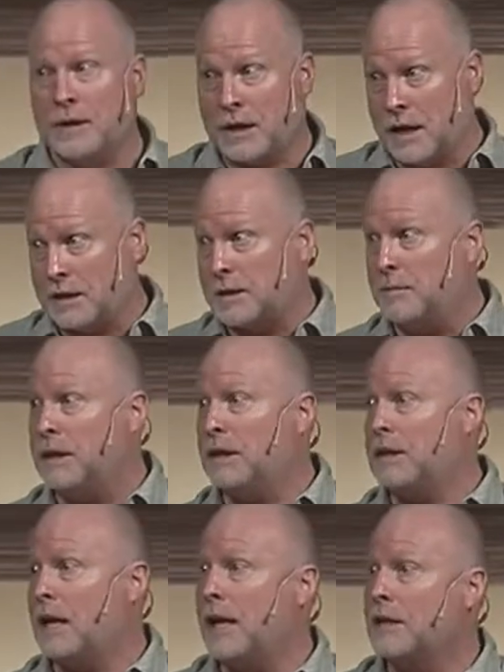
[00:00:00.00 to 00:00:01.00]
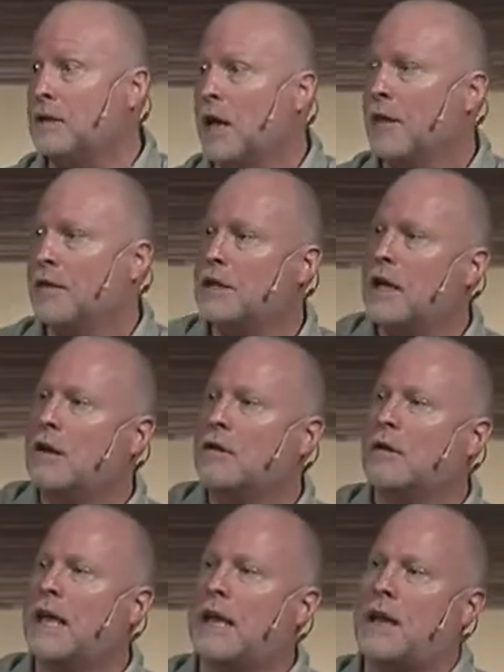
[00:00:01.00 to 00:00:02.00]
but custom dictates the
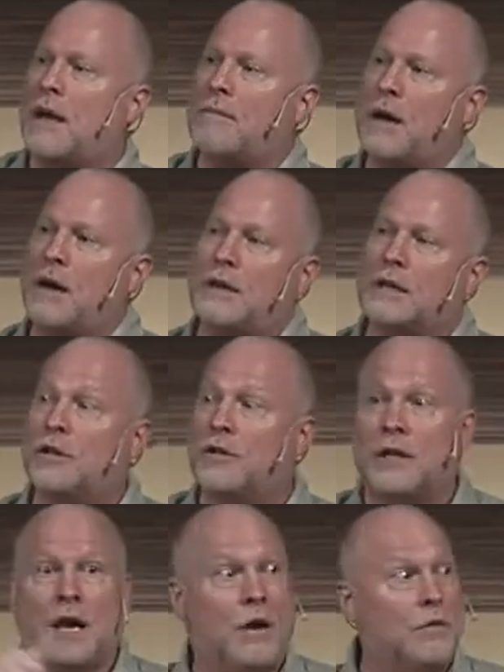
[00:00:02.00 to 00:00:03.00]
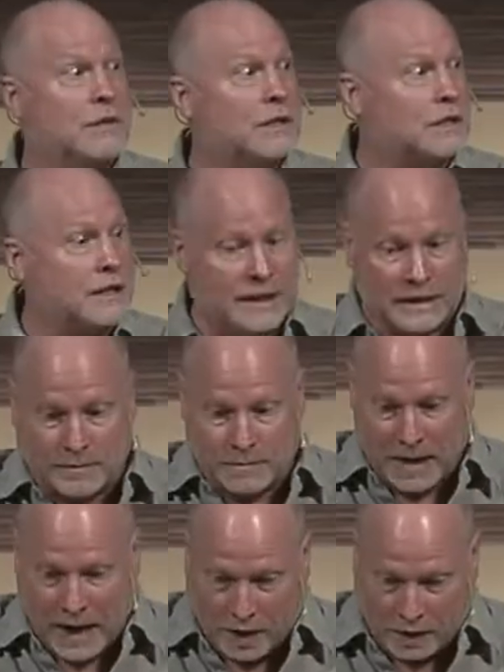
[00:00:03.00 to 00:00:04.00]
younger cannot marry until the oldest is
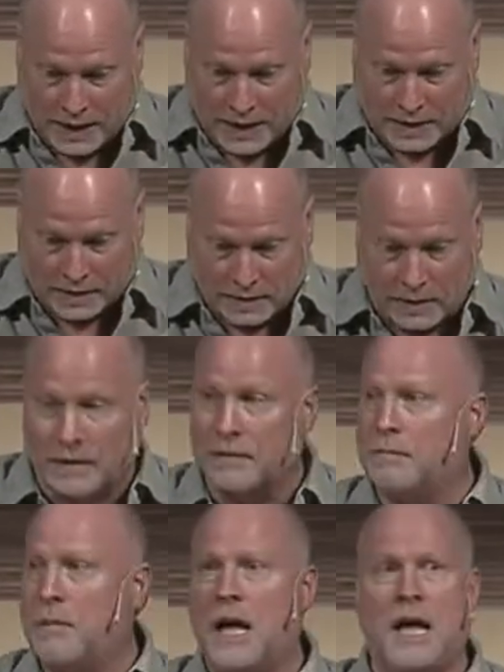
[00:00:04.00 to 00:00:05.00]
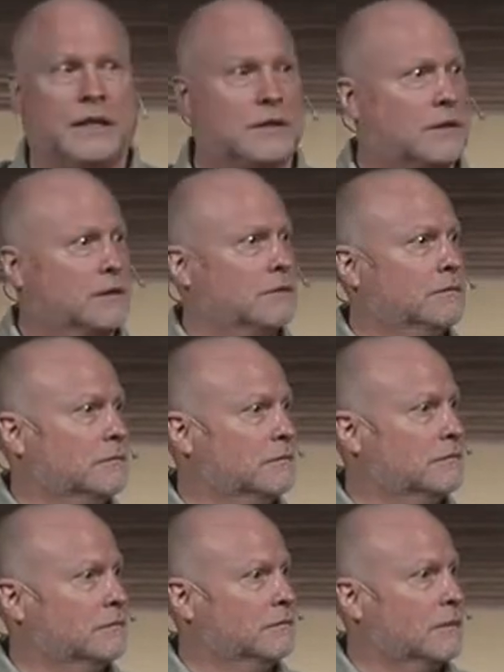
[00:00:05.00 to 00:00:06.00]
married. But
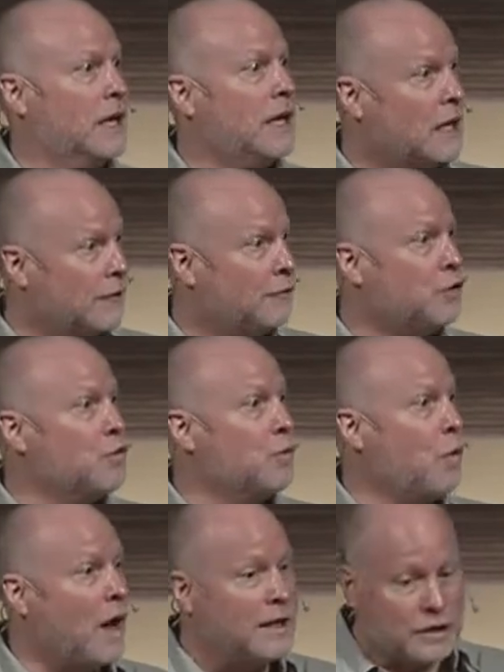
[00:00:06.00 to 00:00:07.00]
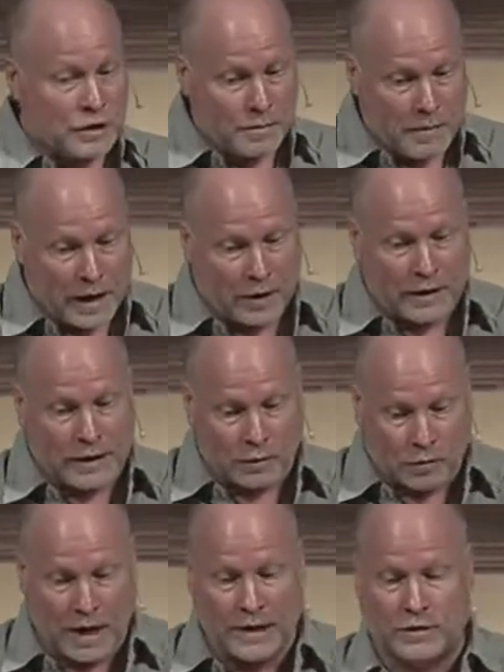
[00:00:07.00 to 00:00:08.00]
if you want to marry
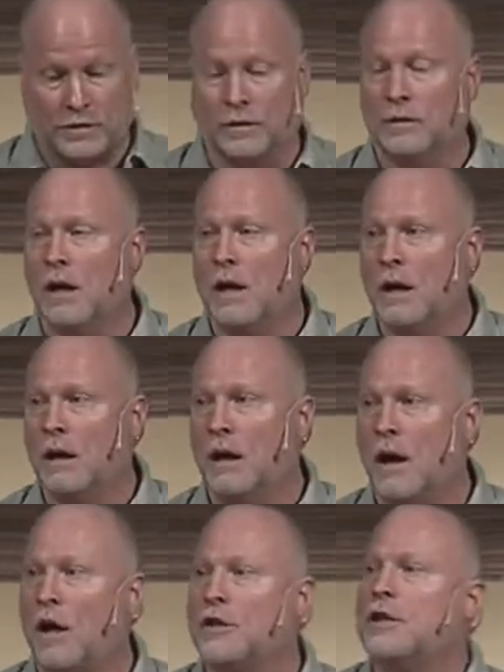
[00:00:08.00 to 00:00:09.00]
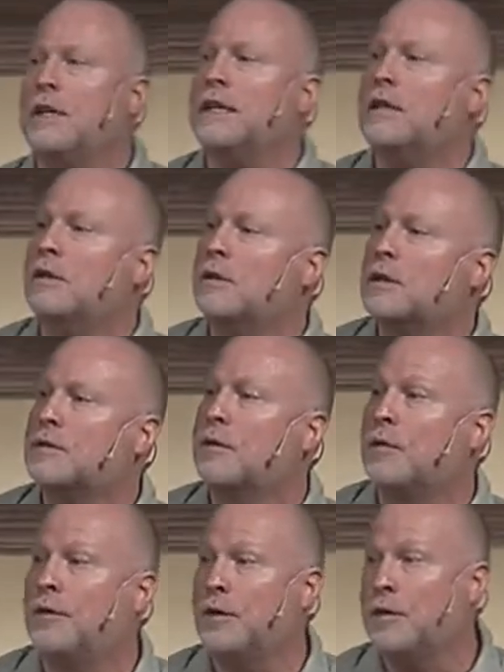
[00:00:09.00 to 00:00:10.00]
Rachel, all you need to do is
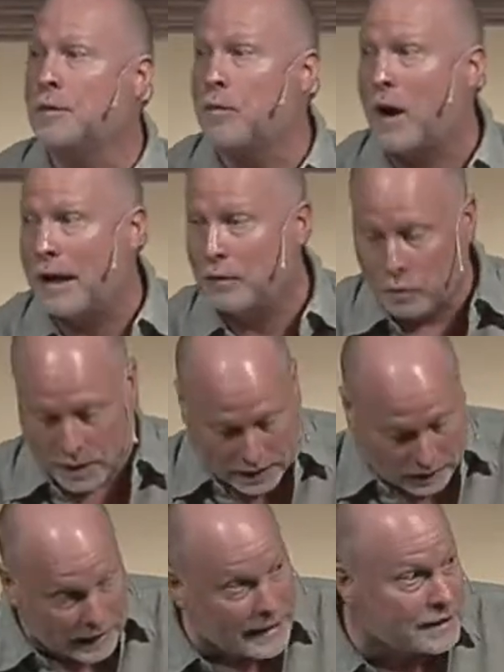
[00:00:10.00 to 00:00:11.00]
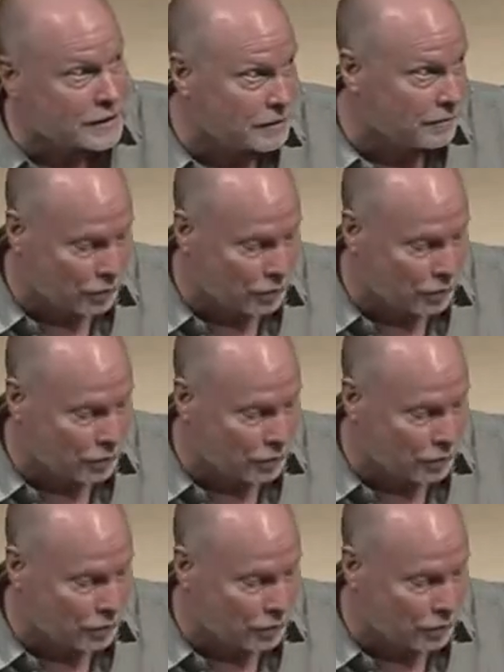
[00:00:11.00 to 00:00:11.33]
fulfill the bridal week, Leah's